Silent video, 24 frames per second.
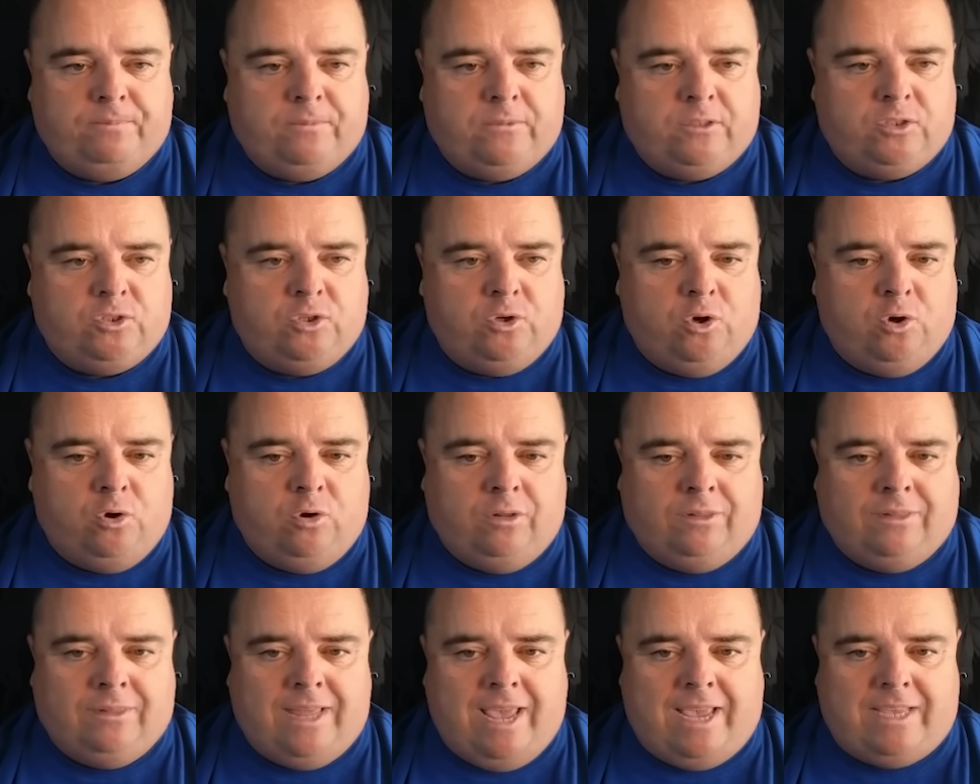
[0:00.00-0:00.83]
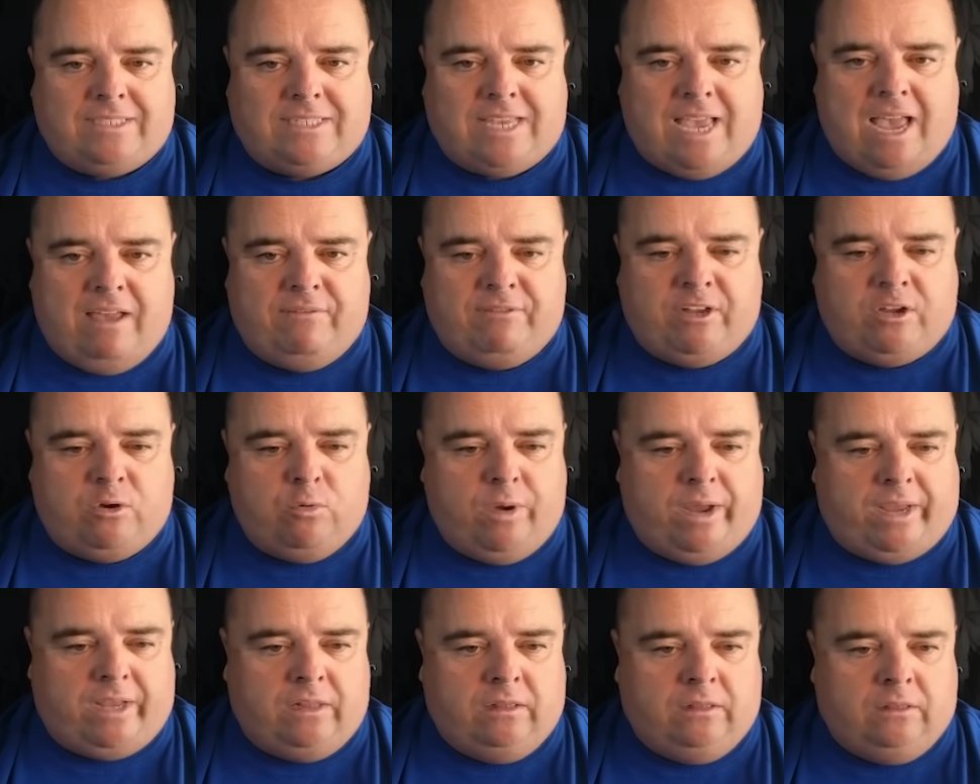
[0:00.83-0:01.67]
So let's have a
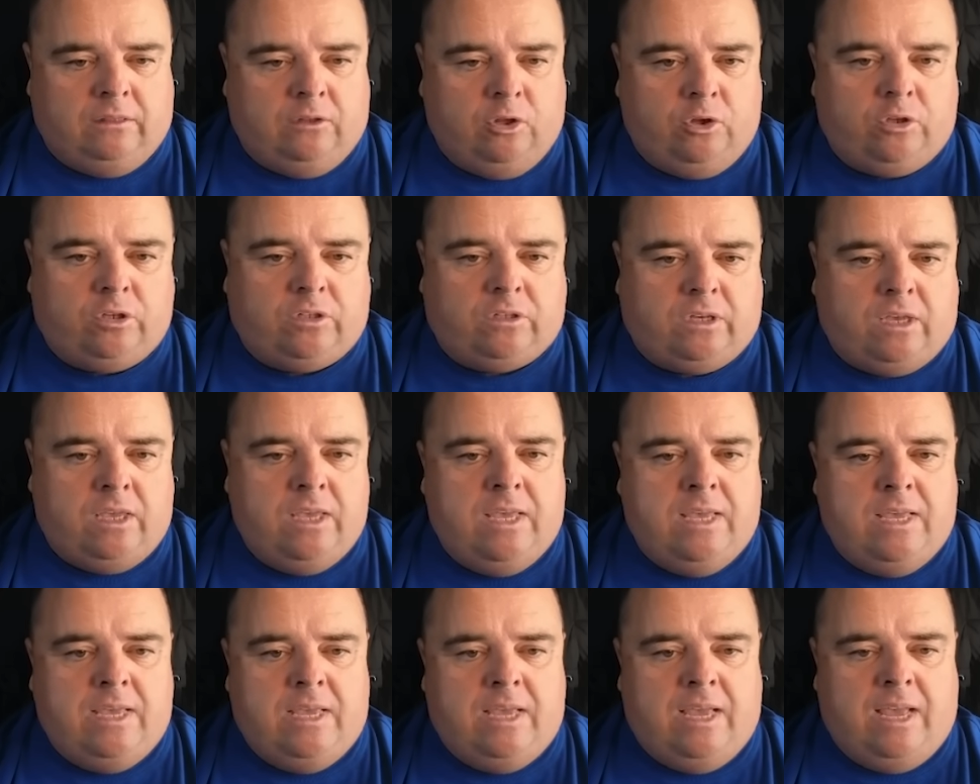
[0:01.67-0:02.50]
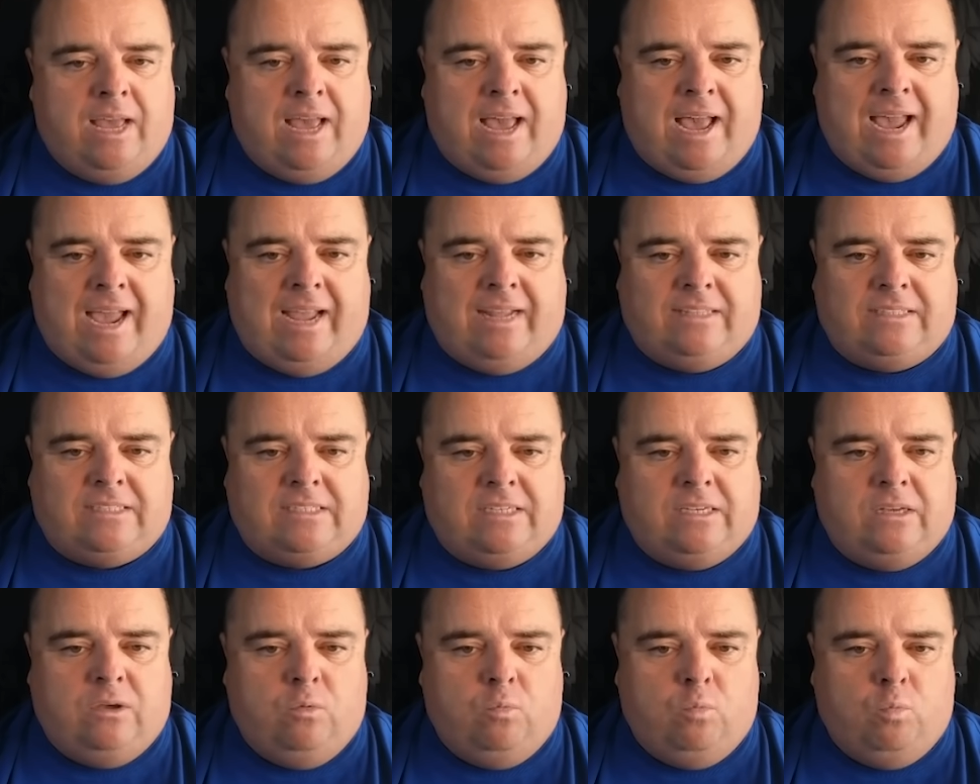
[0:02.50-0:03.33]
quick look
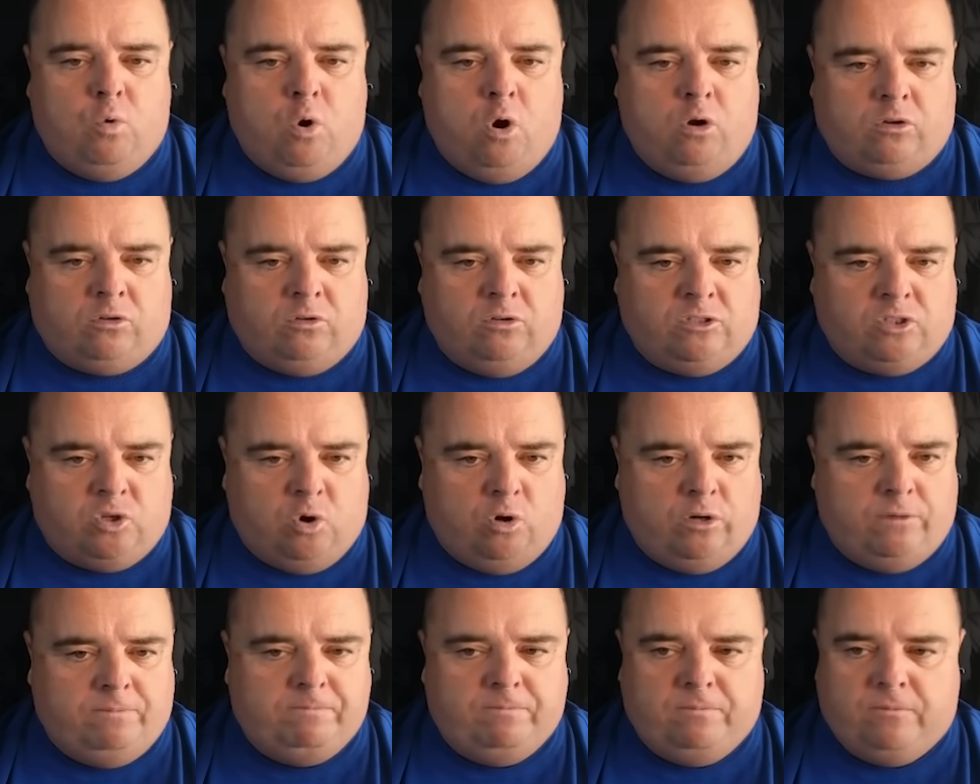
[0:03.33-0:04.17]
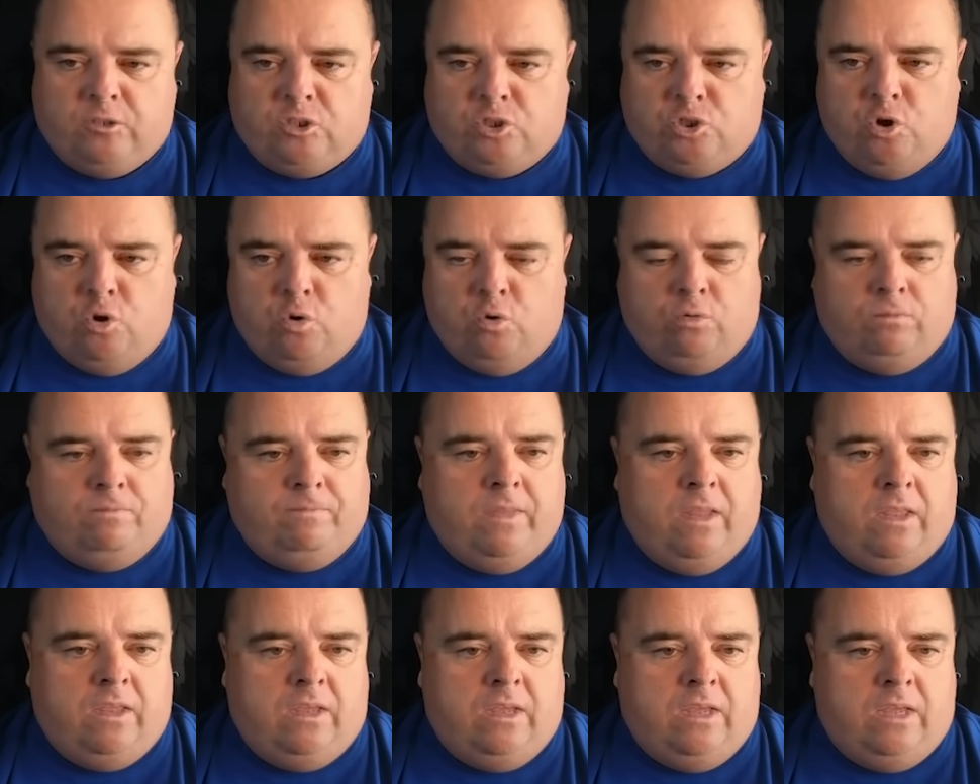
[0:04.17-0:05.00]
at what goes on. So
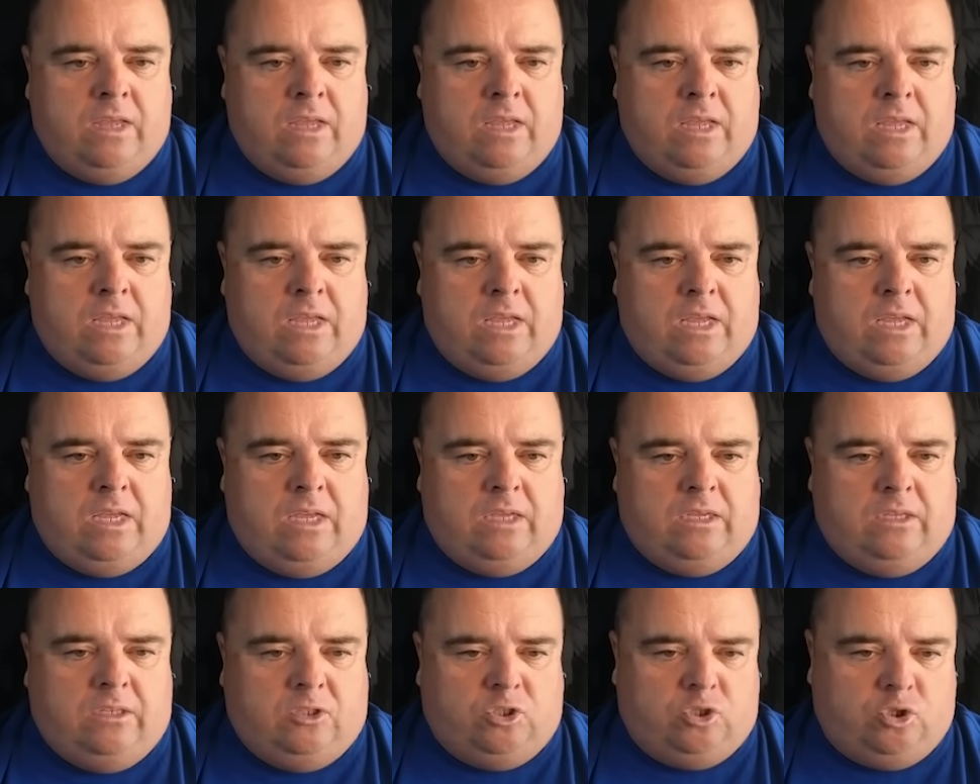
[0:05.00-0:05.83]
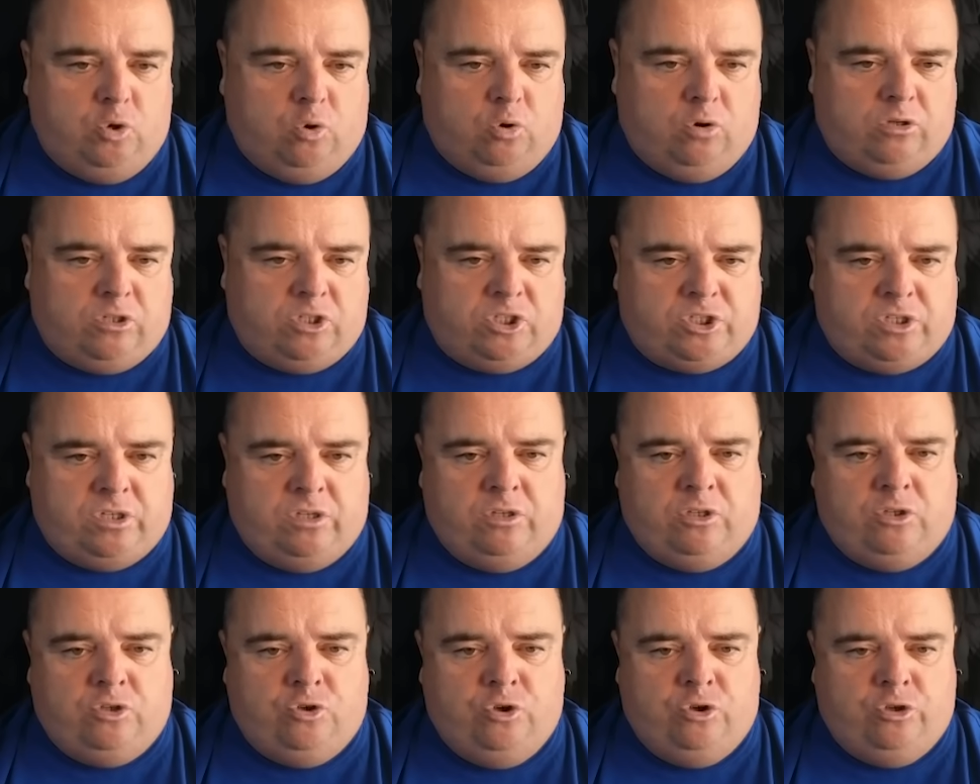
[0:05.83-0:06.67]
source,
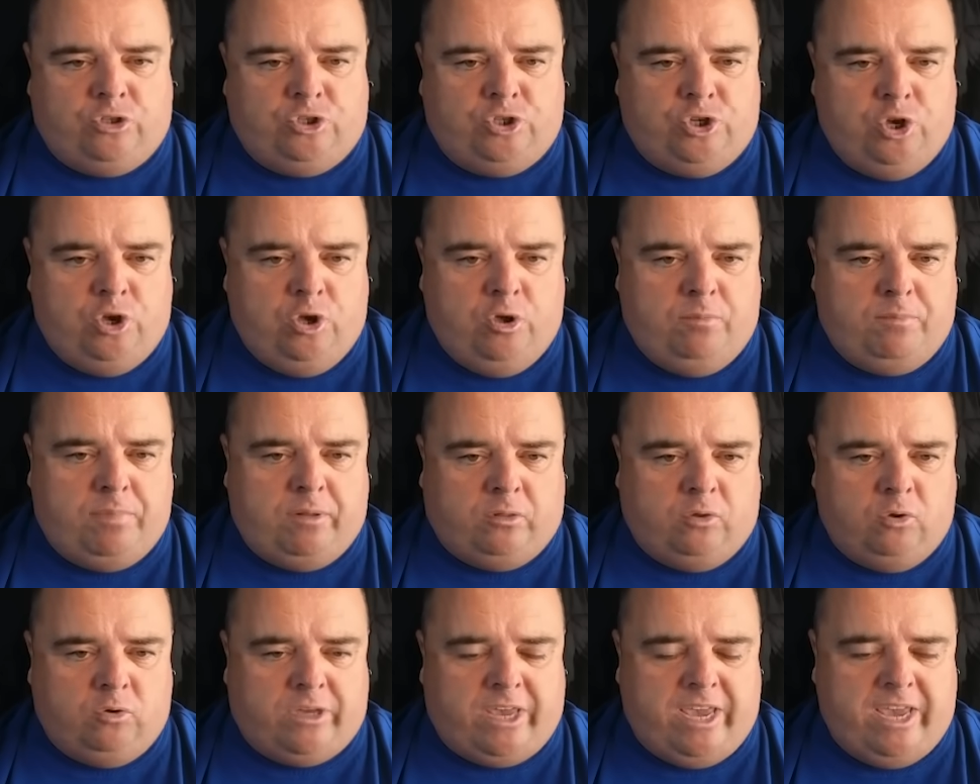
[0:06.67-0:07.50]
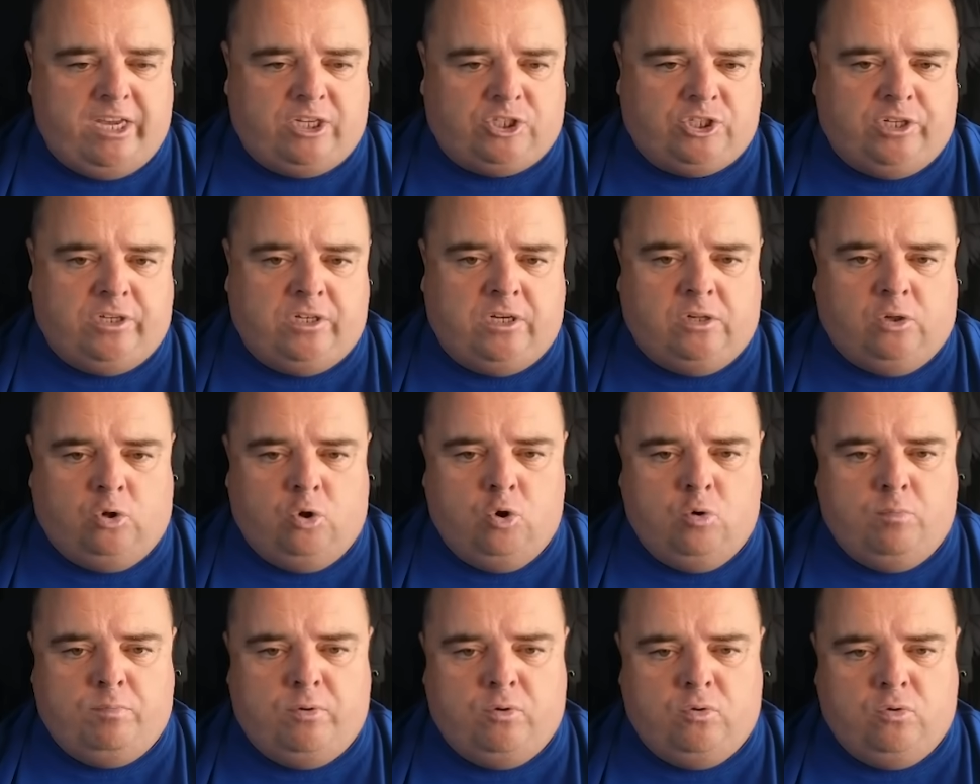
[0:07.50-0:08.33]
YouTube, location
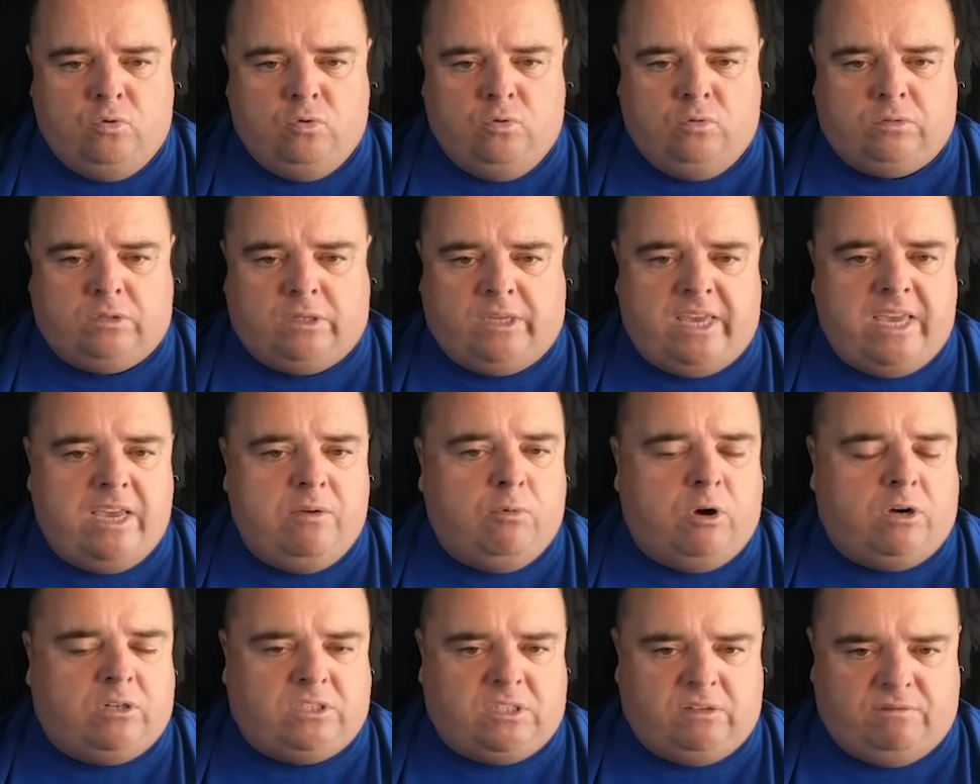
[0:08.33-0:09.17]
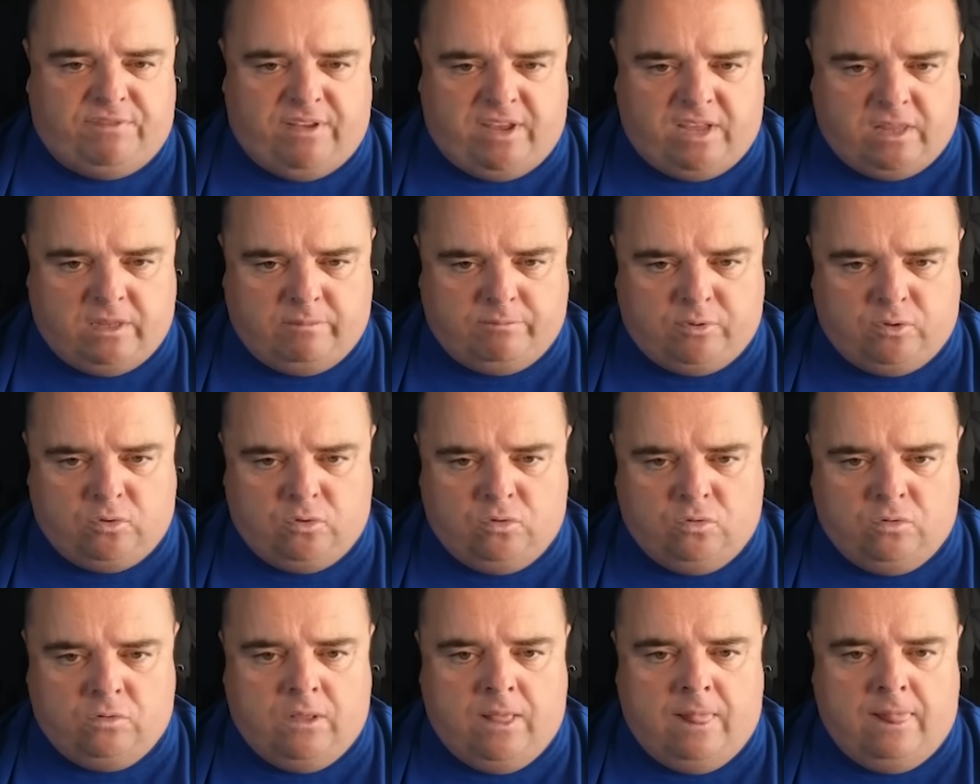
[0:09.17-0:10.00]
global, keywords
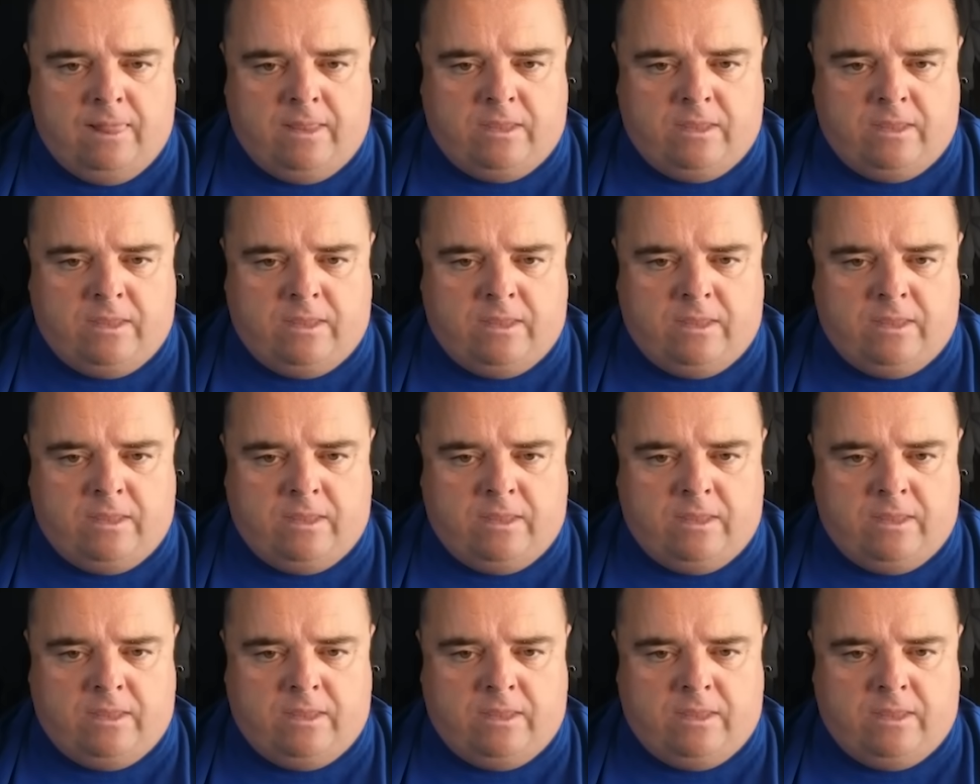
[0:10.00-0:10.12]
available.